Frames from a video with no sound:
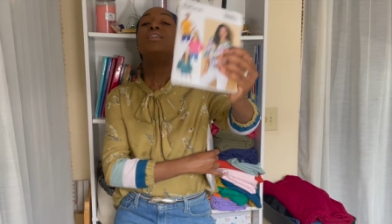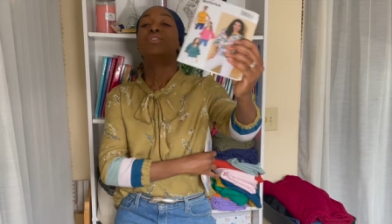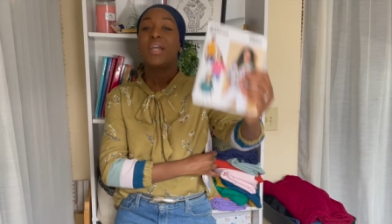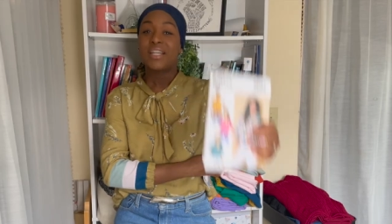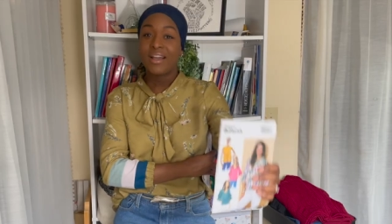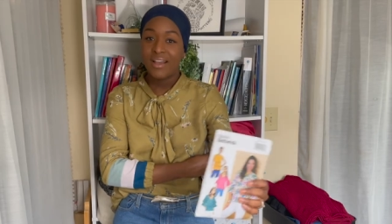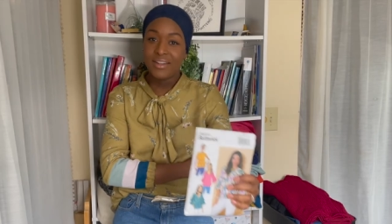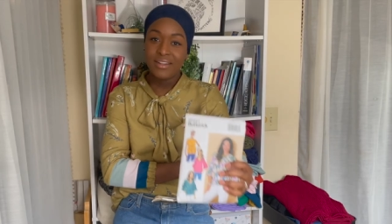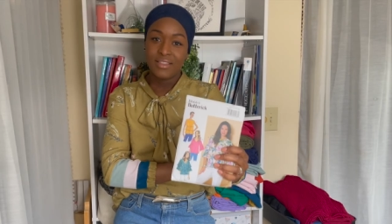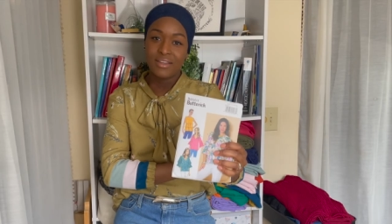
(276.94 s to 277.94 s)
So I
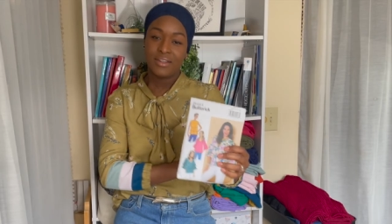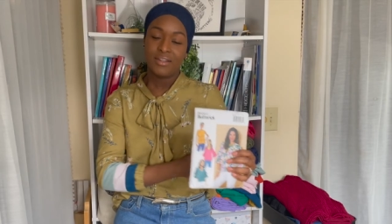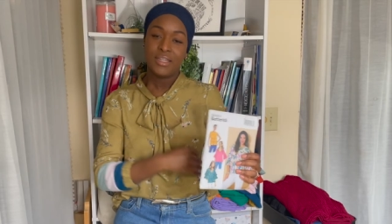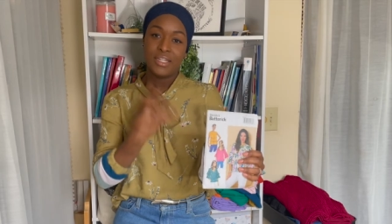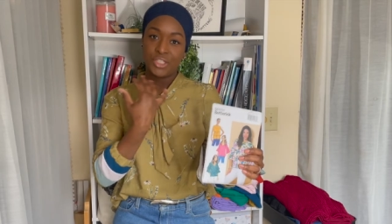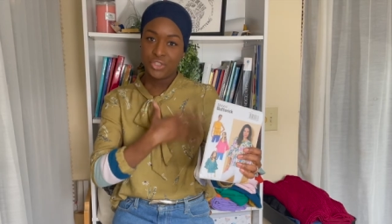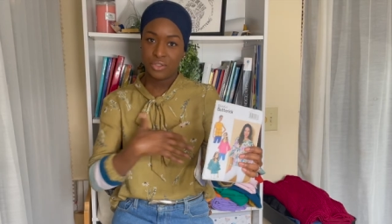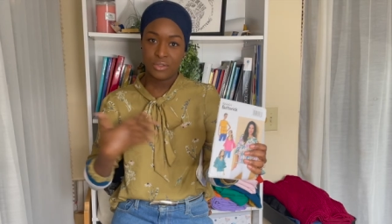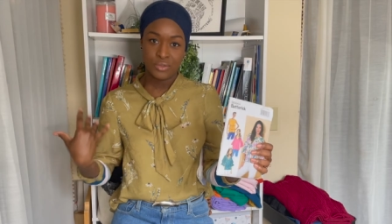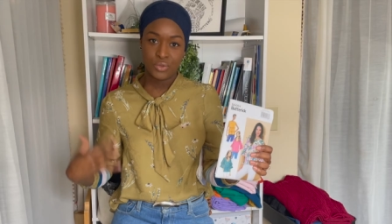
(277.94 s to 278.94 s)
cut the
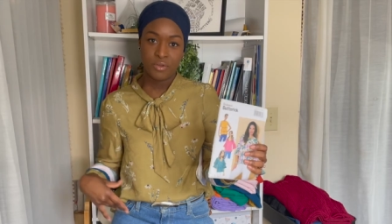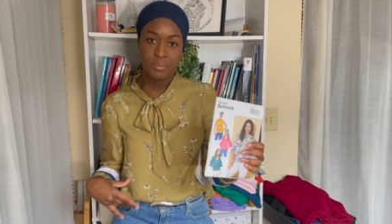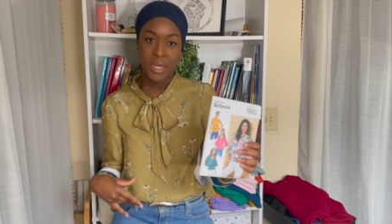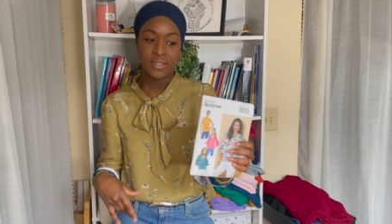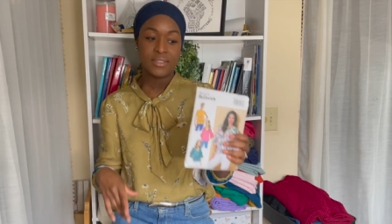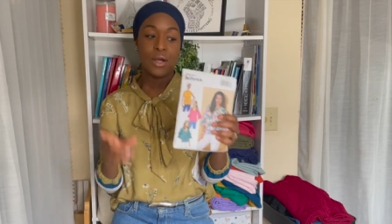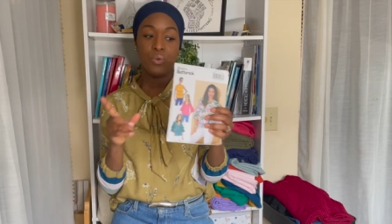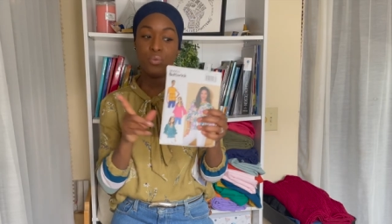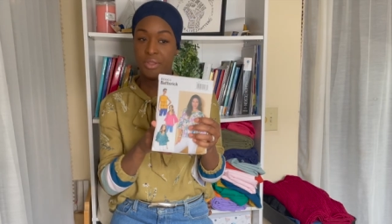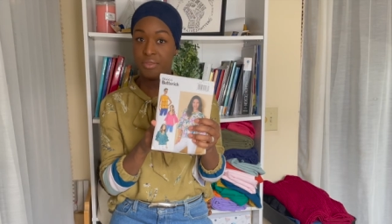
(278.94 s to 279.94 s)
initial sort of bodice
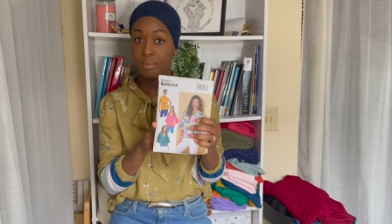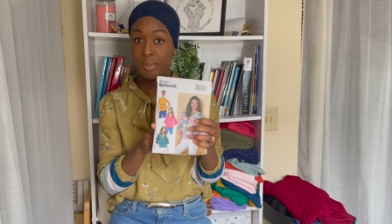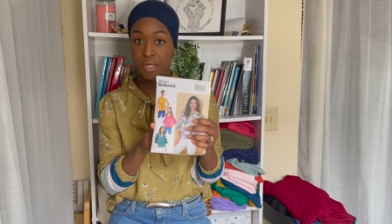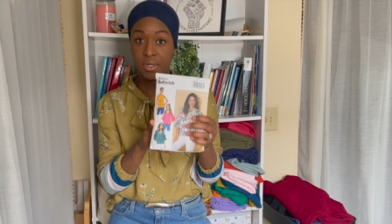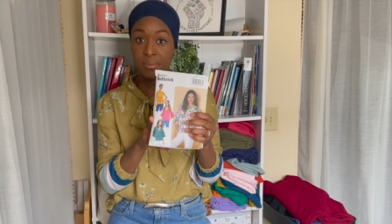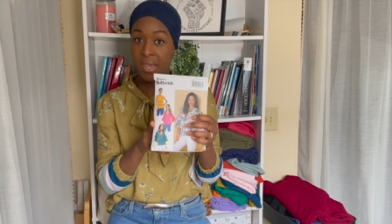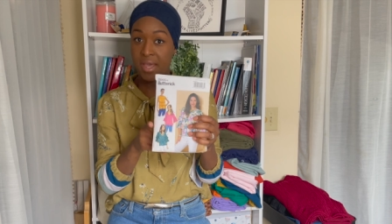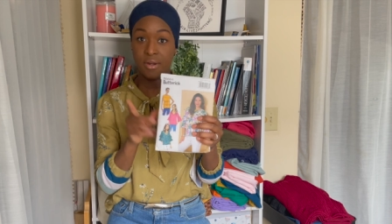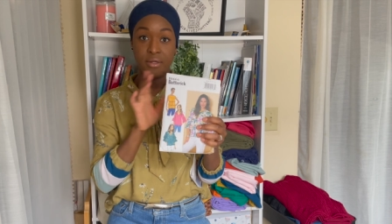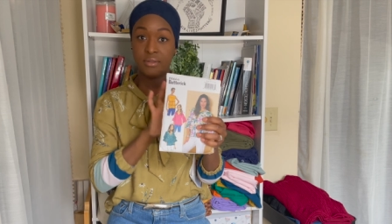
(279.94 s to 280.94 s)
out with the butterick
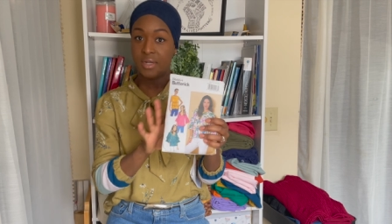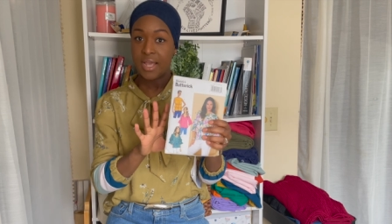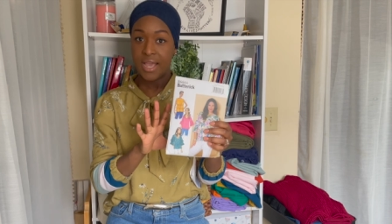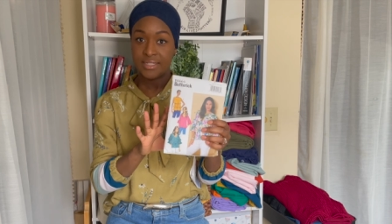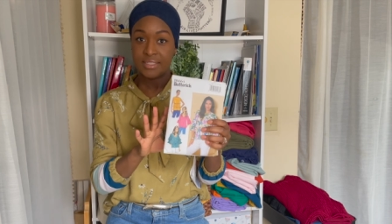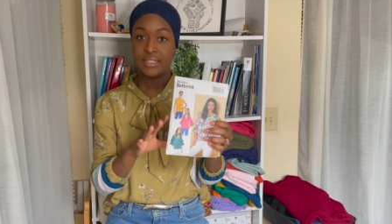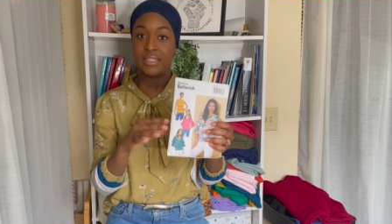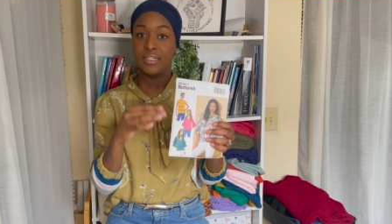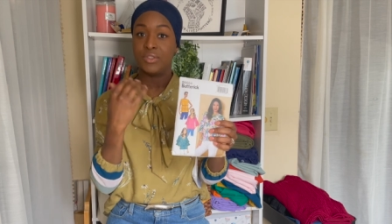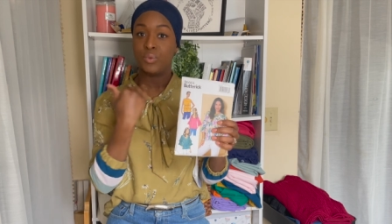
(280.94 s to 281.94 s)
pattern as it
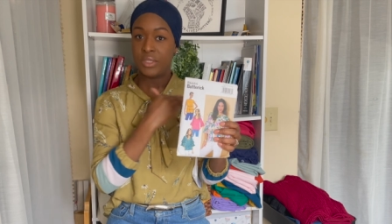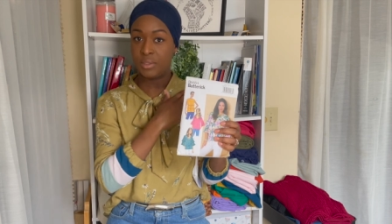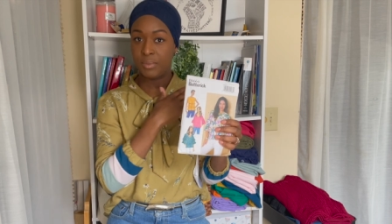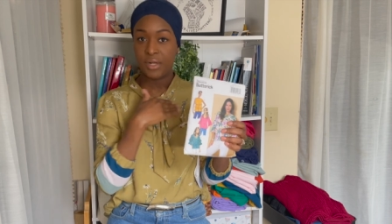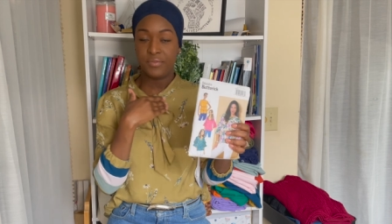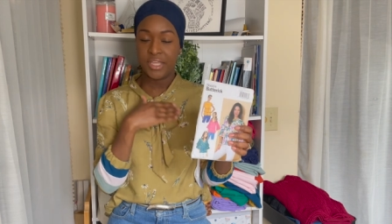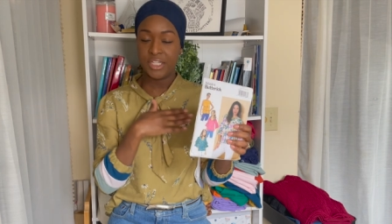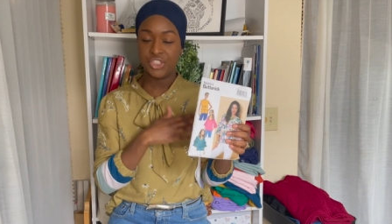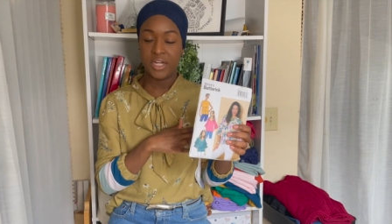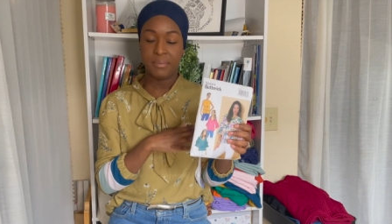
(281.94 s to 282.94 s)
is with the
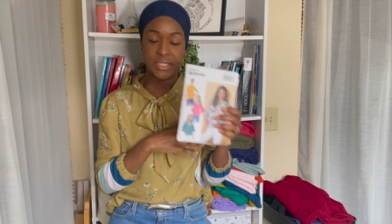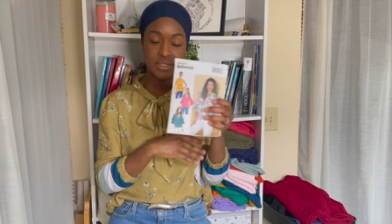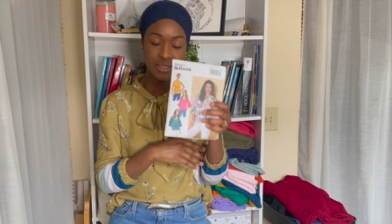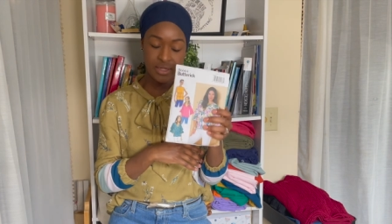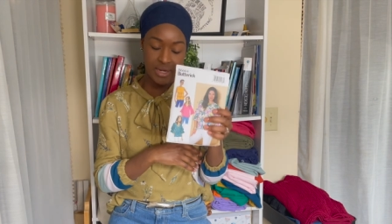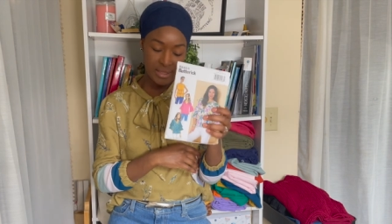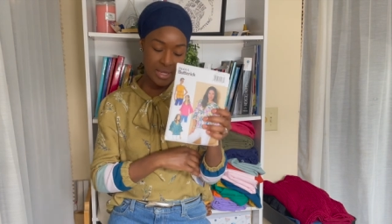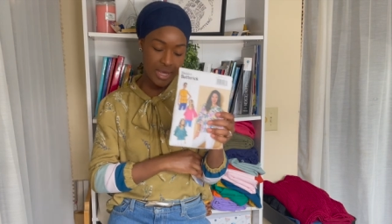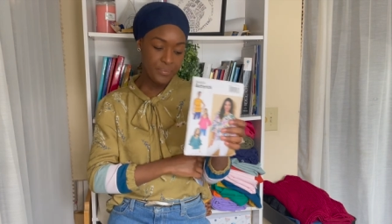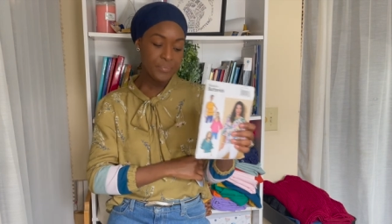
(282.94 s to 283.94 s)
modification I made to the
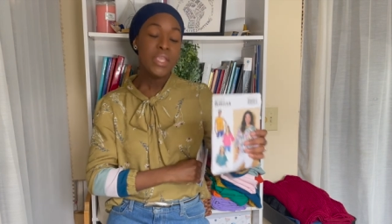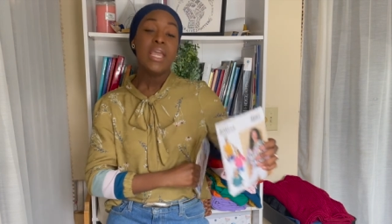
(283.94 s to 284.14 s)
neckline.